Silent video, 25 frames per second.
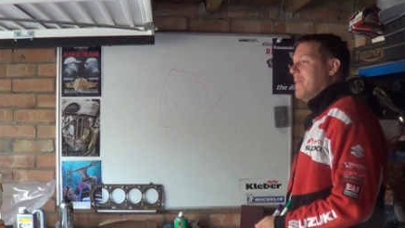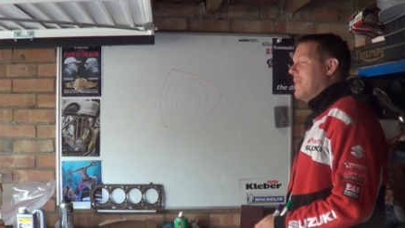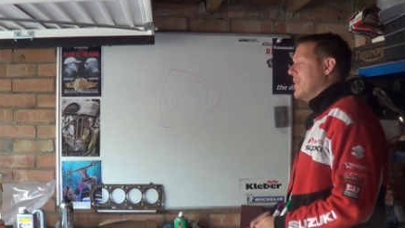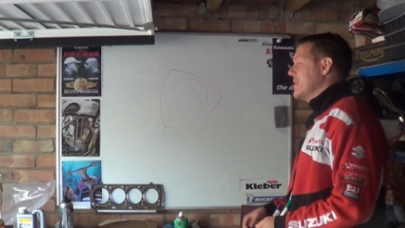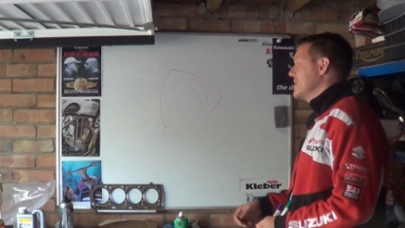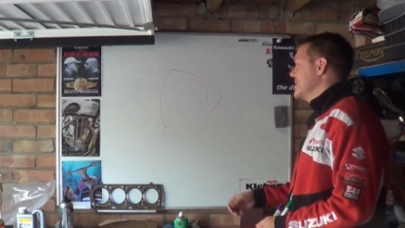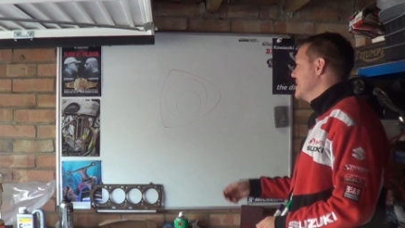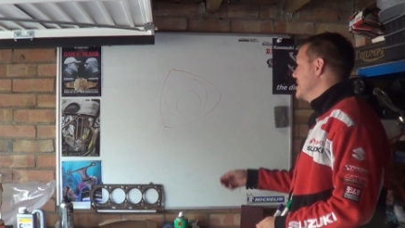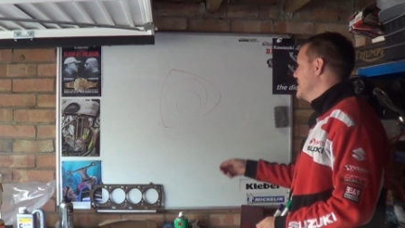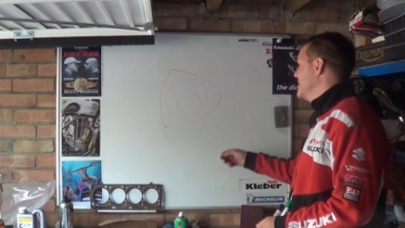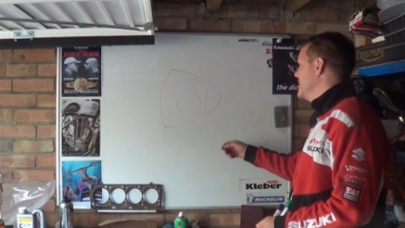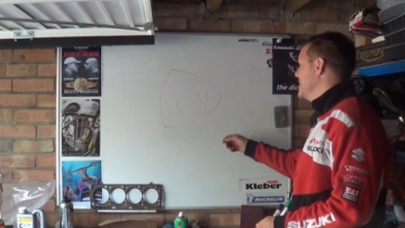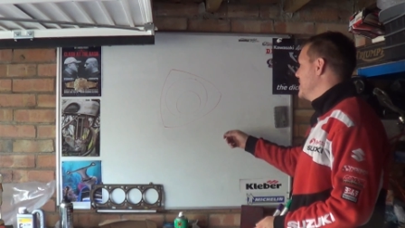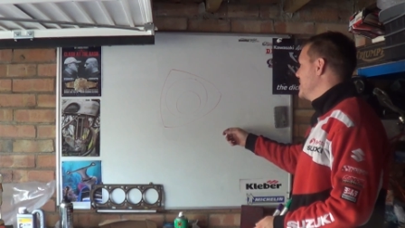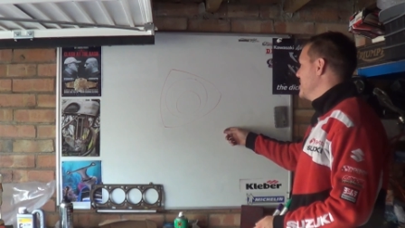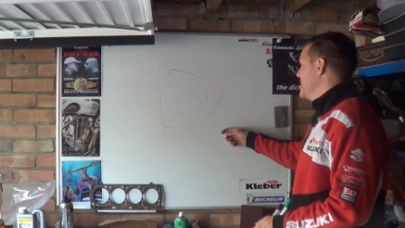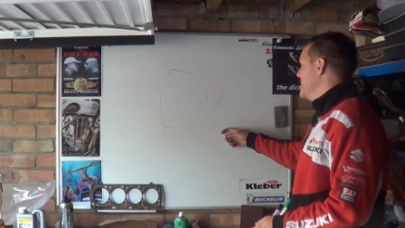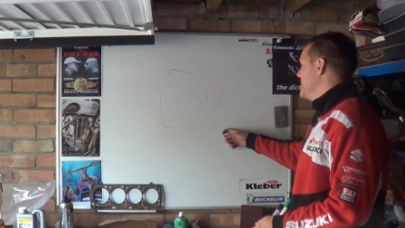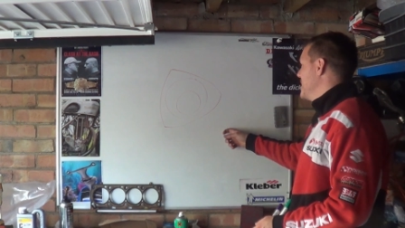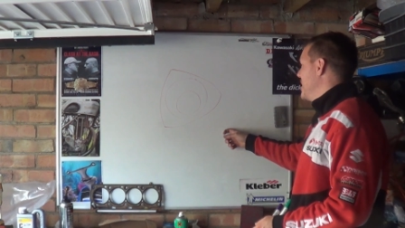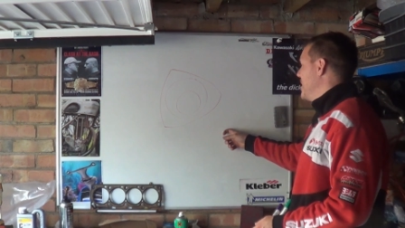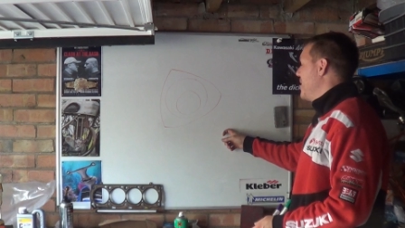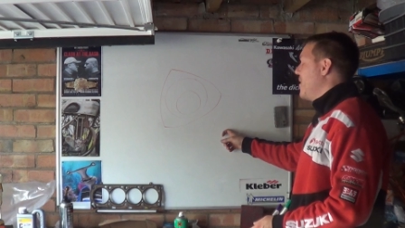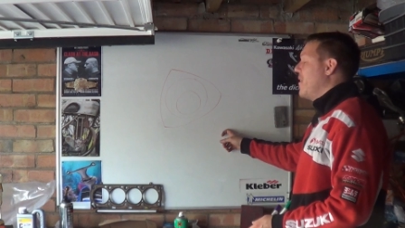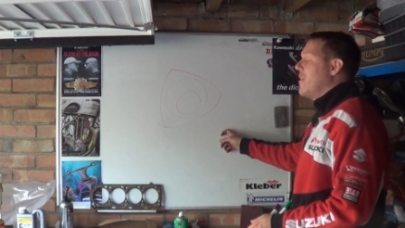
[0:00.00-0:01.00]
what's this video
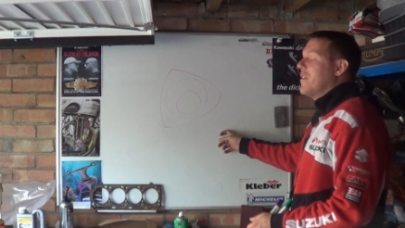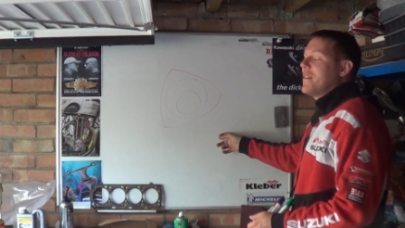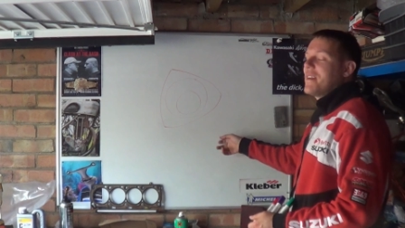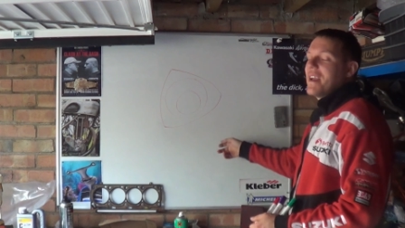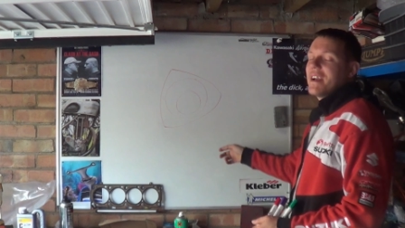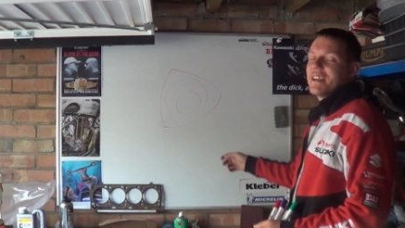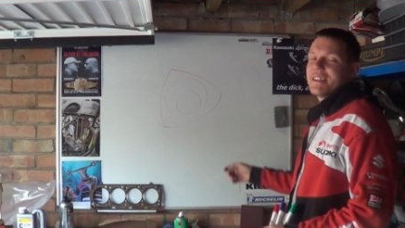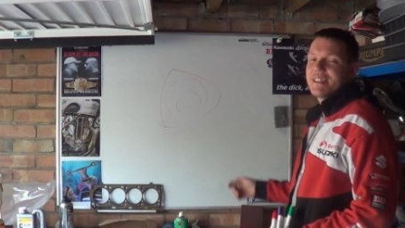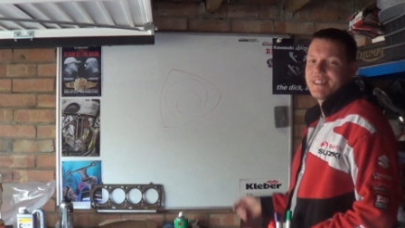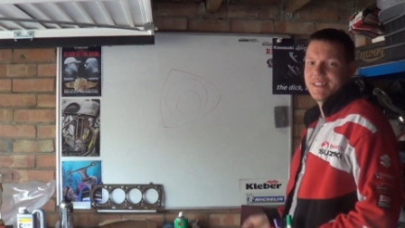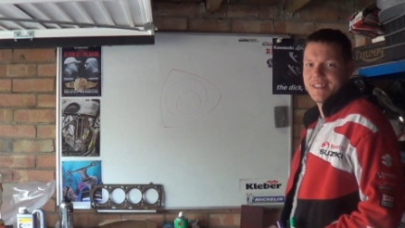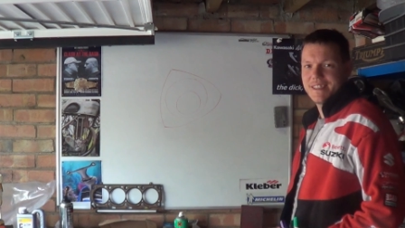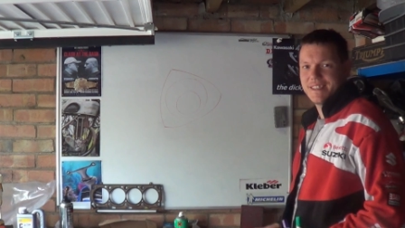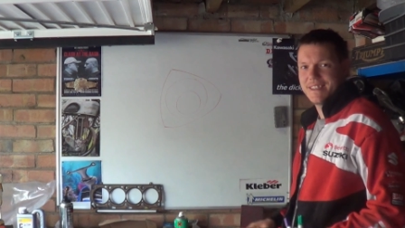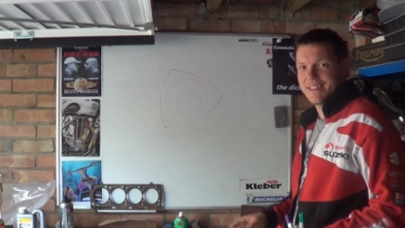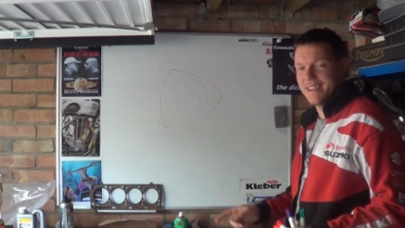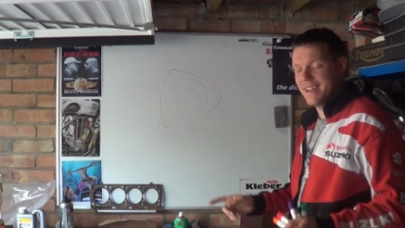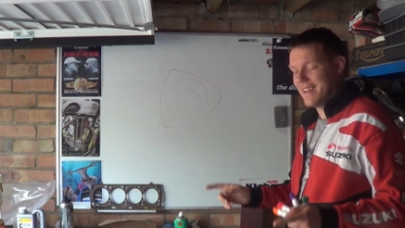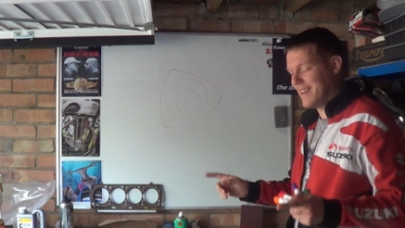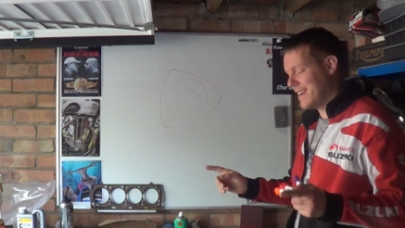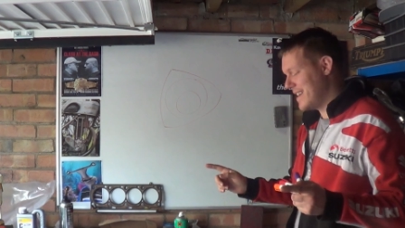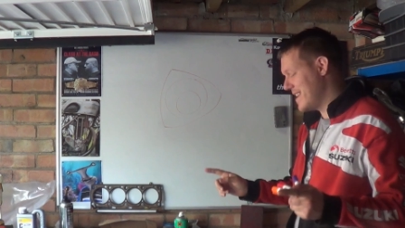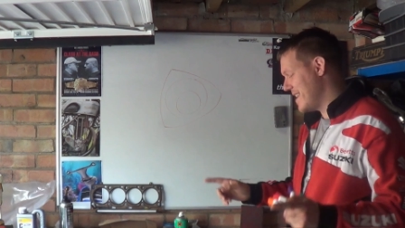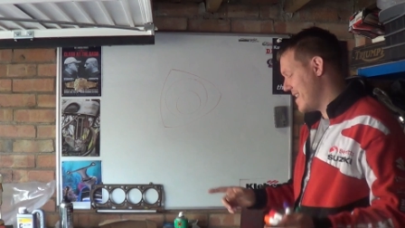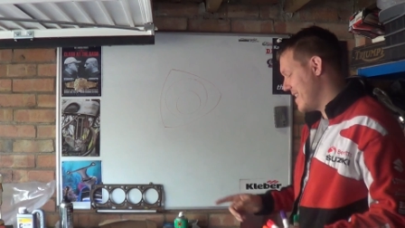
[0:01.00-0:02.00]
about? Oh yes,
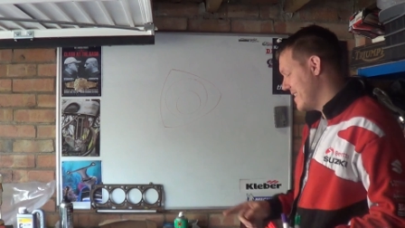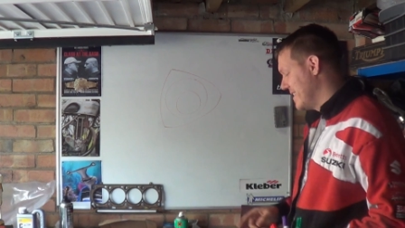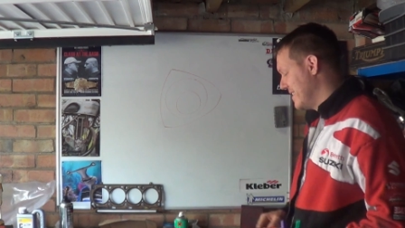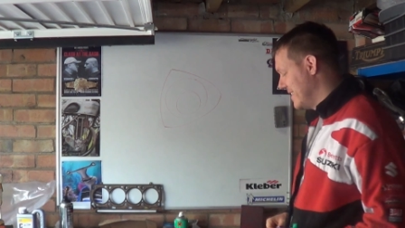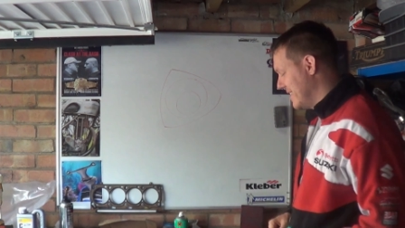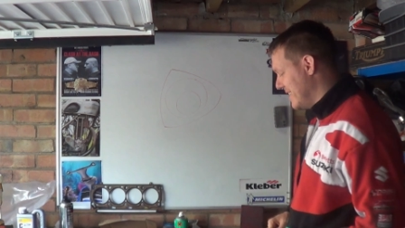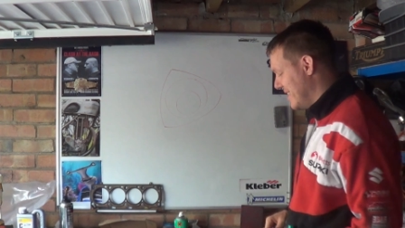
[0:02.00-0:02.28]
haha.